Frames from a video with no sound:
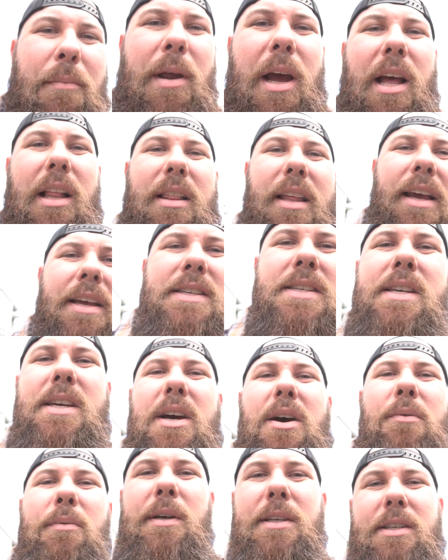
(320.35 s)
not lazy
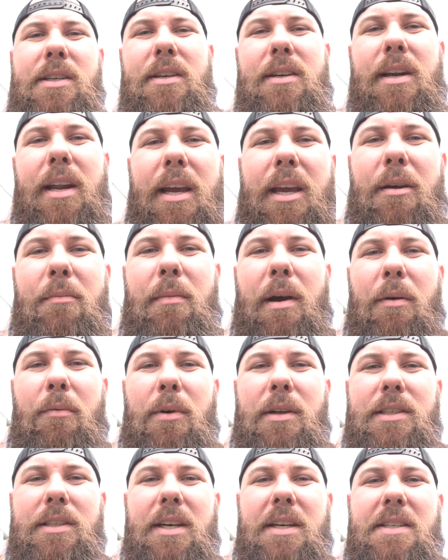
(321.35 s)
all winter and I get my
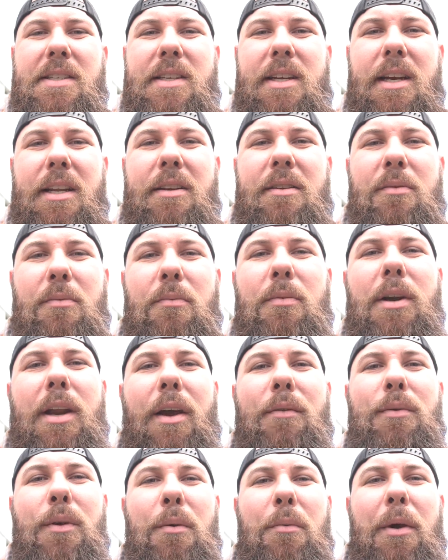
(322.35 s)
1 tons done, we're
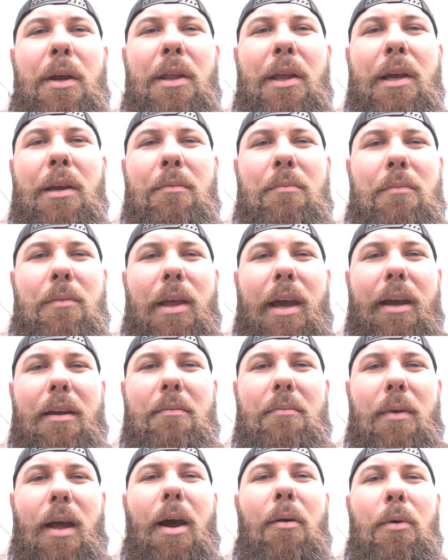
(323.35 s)
definitely wheeling. Like,
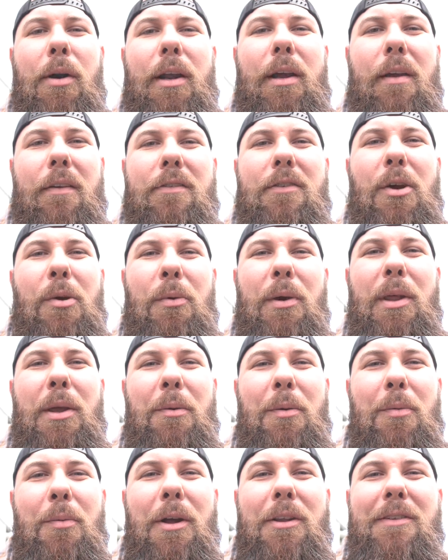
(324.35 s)
I want to go snow
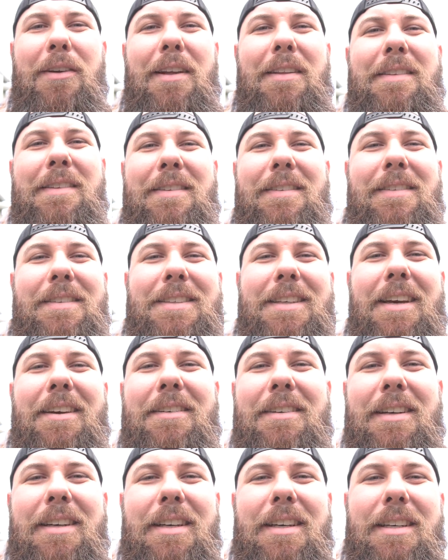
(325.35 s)
wheeling with 1 tons. So
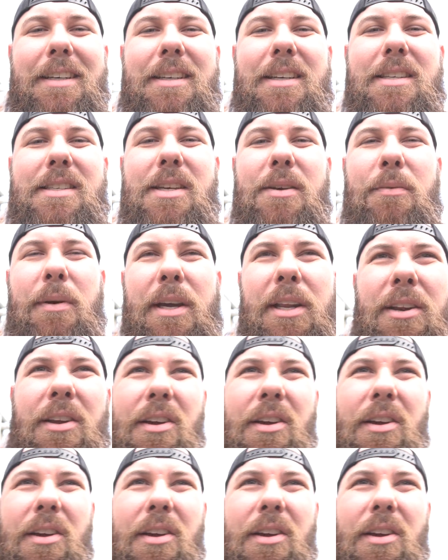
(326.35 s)
let's see what we can